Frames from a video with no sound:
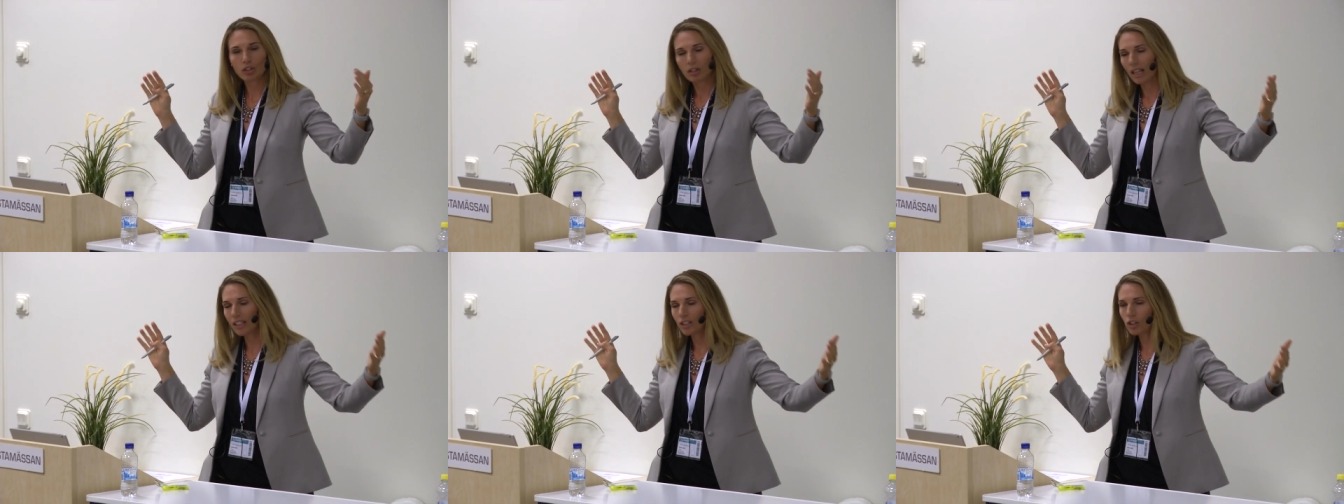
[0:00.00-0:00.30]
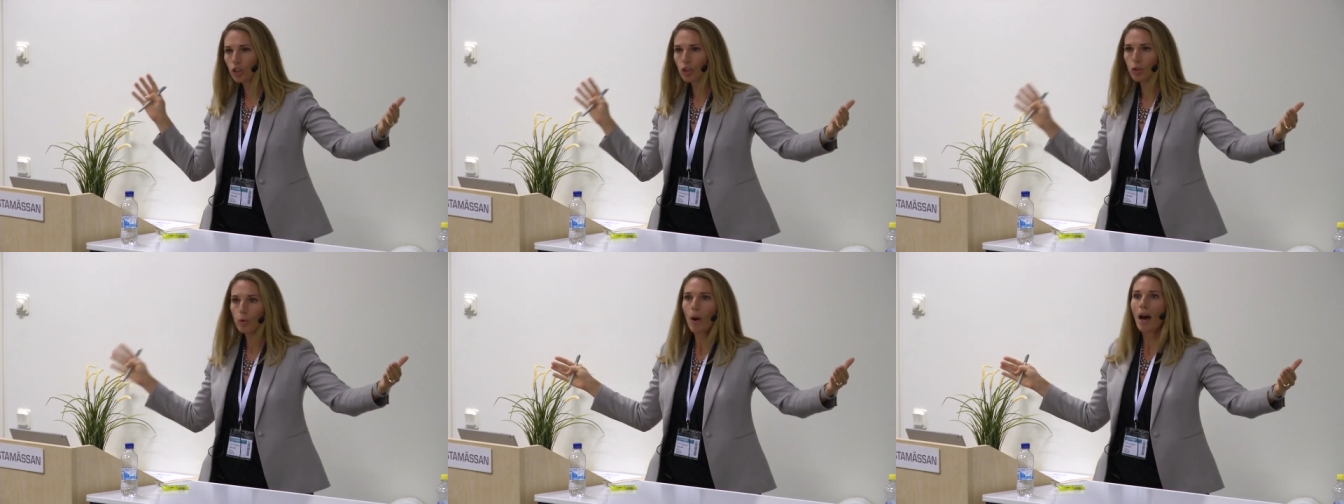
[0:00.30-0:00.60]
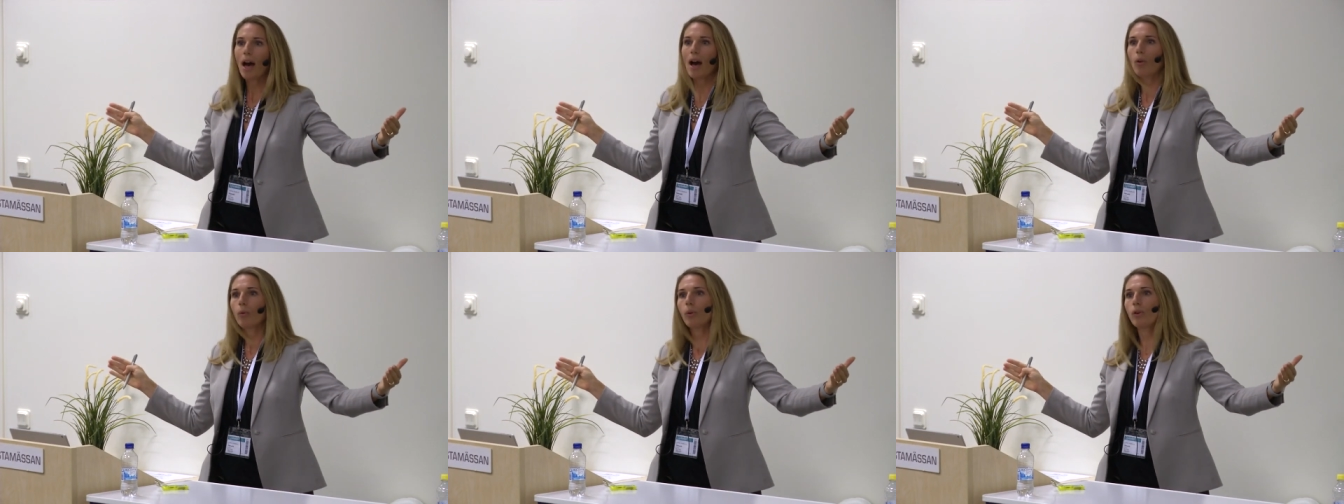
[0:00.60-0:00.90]
like two
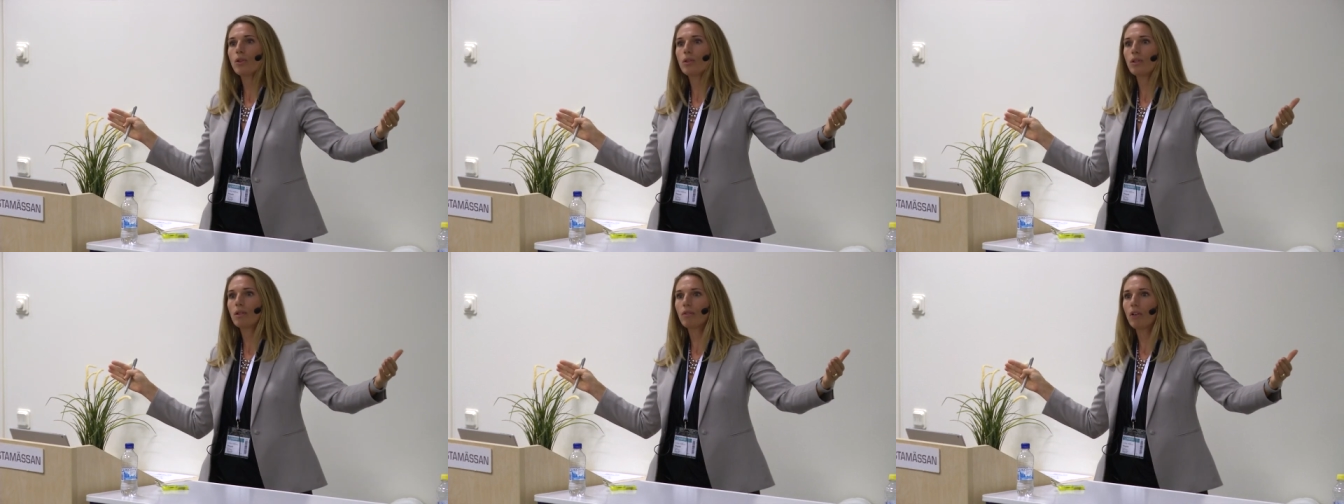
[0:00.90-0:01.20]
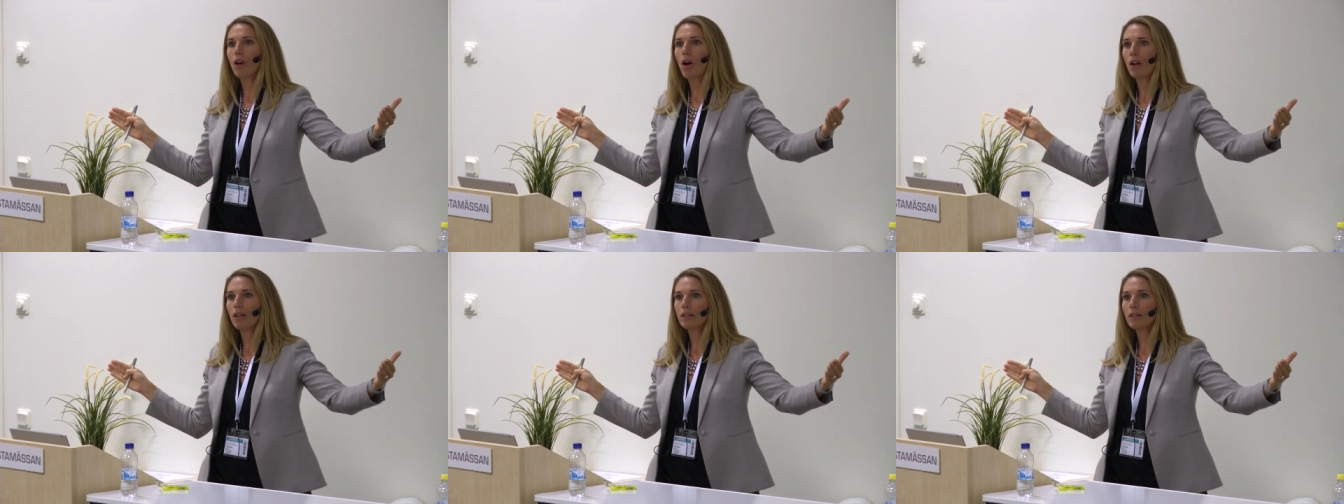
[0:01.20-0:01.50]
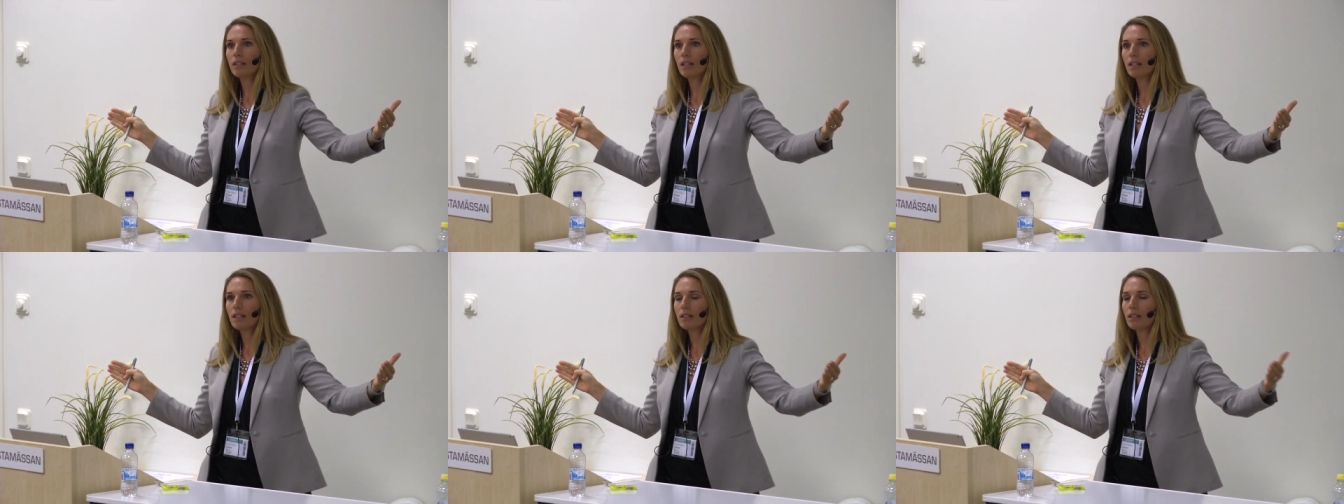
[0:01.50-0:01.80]
hours of
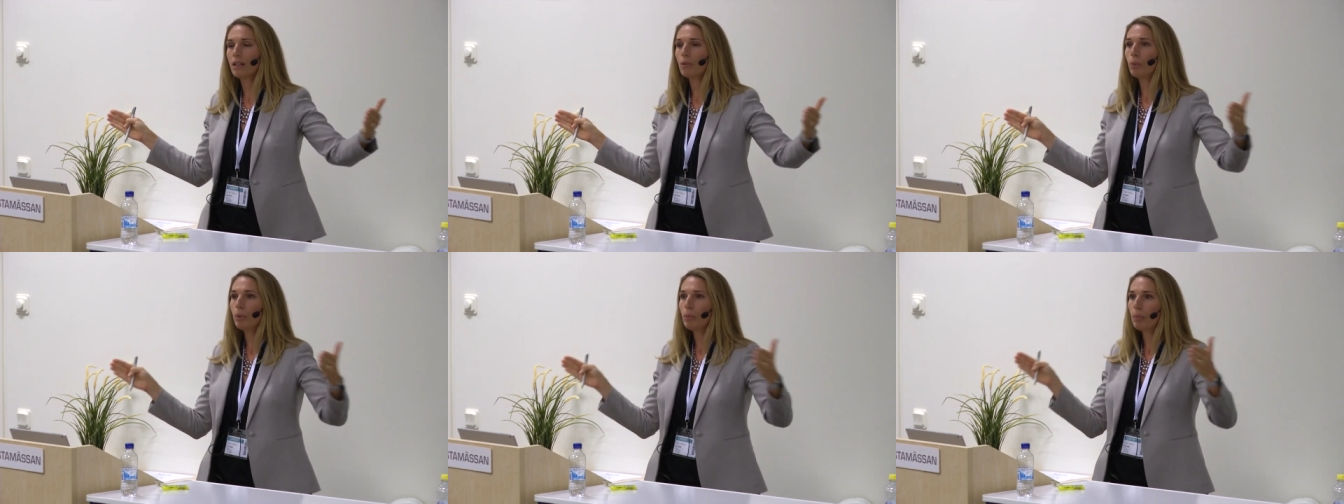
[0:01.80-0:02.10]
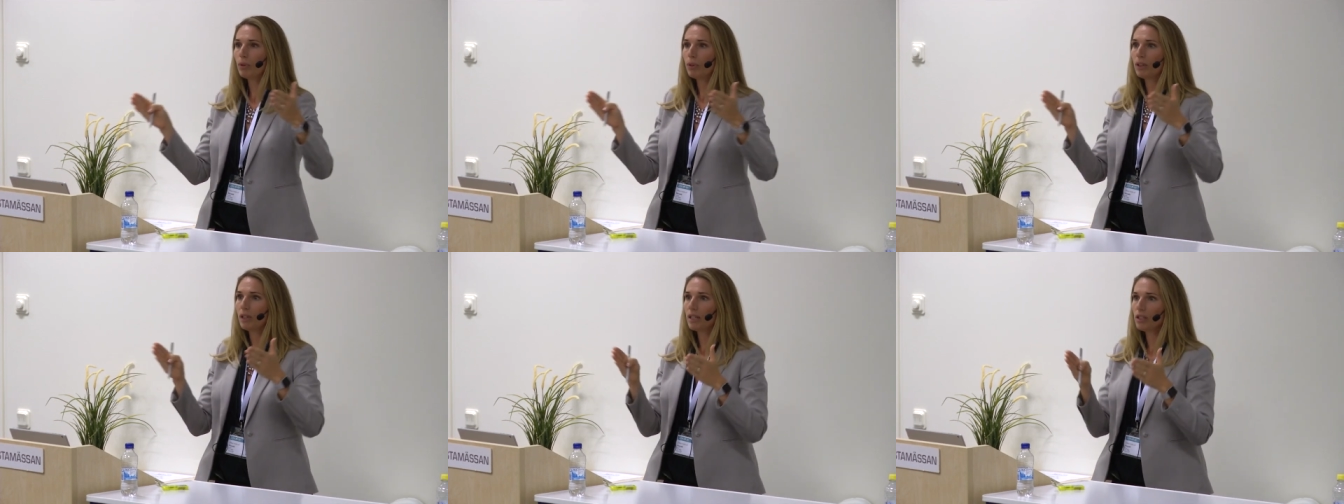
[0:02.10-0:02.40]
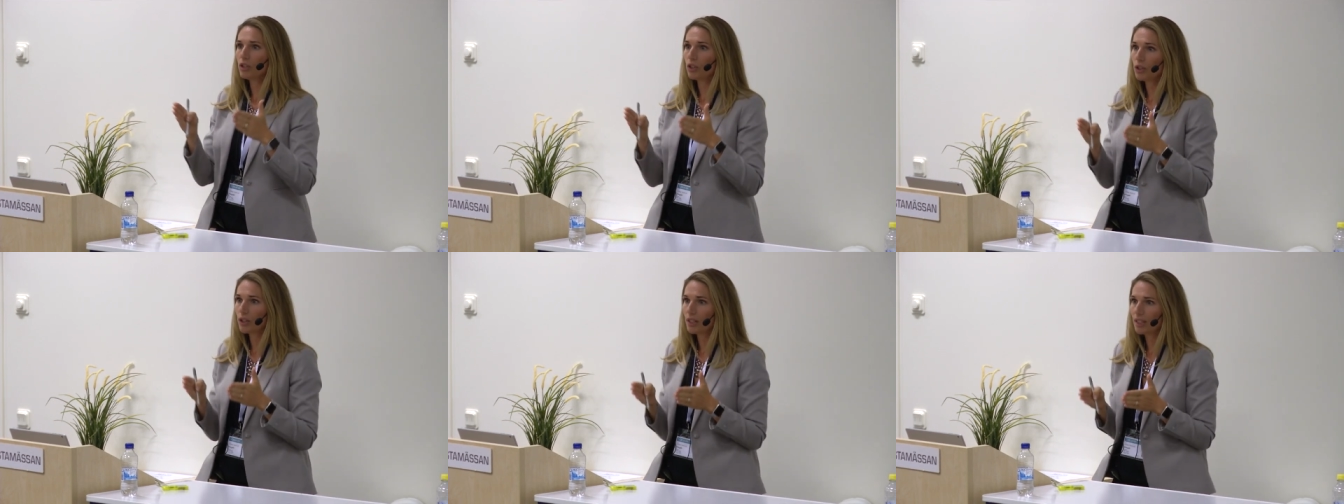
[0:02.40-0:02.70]
content and we put it
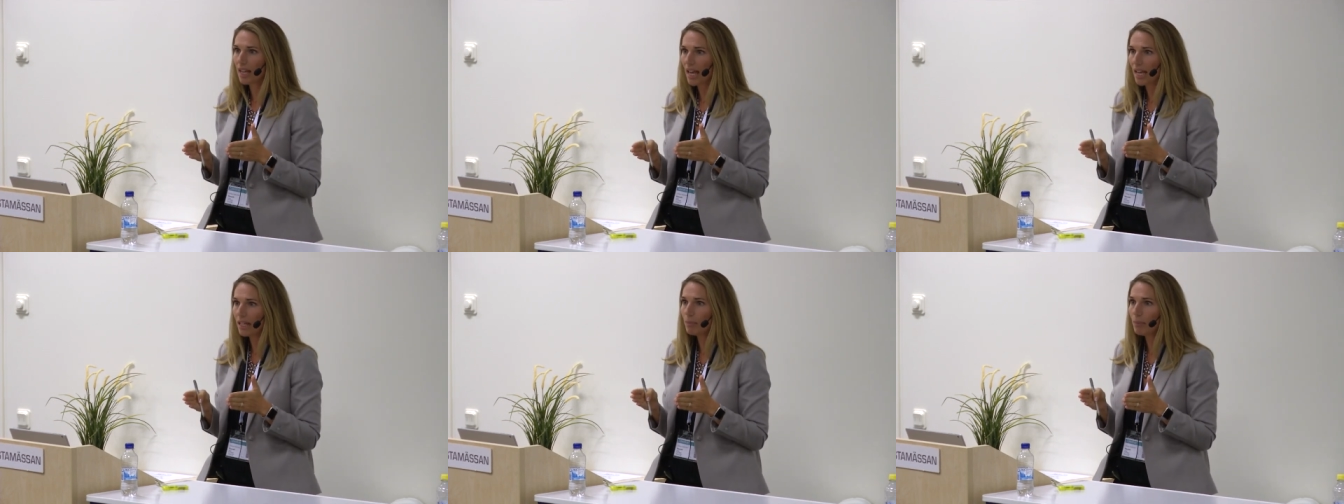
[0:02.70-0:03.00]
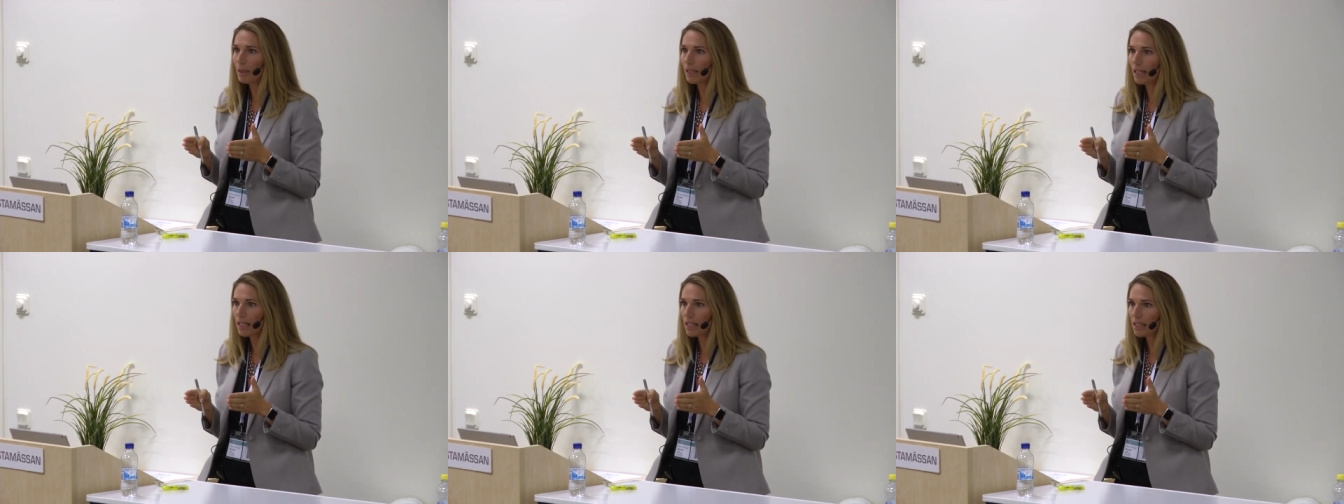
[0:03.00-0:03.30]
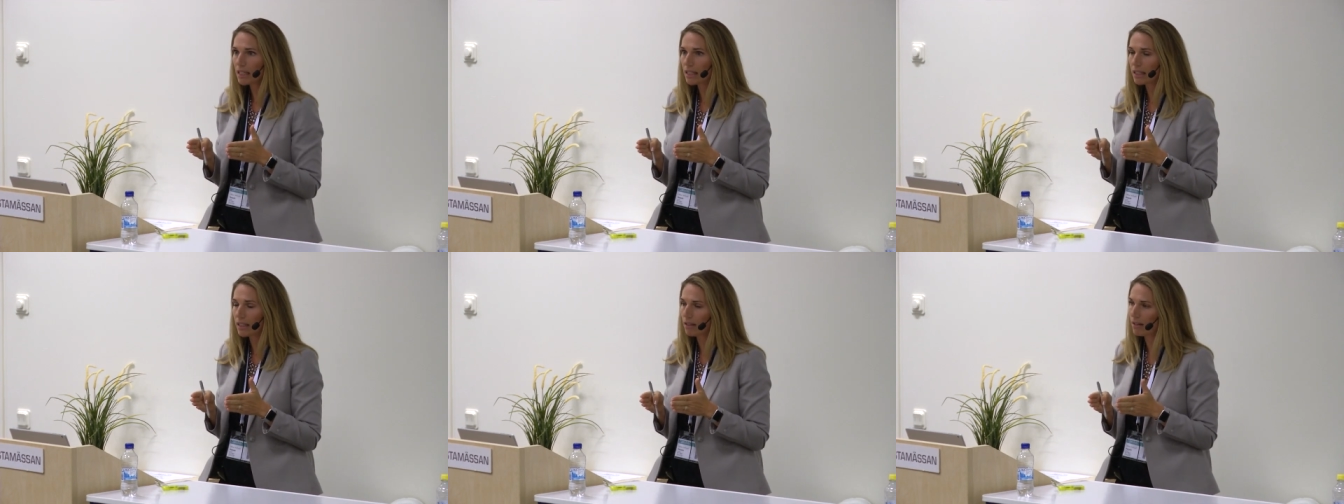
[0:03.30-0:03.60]
into 10
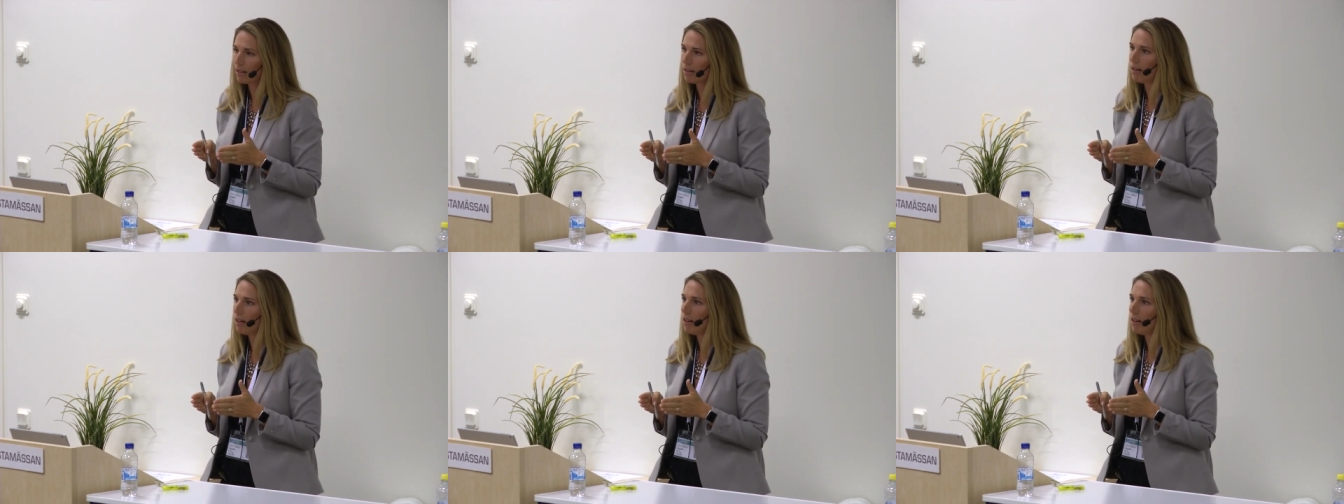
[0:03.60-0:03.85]
minutes.